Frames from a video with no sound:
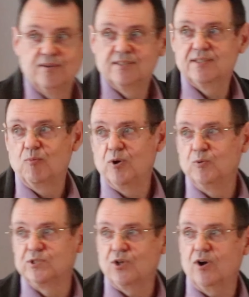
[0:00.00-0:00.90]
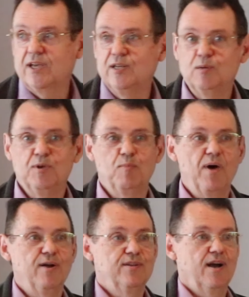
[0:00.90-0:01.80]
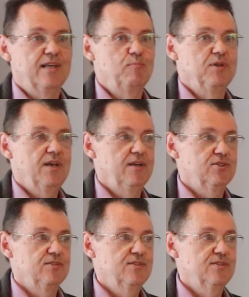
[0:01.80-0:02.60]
Someone was talking to me about documentation.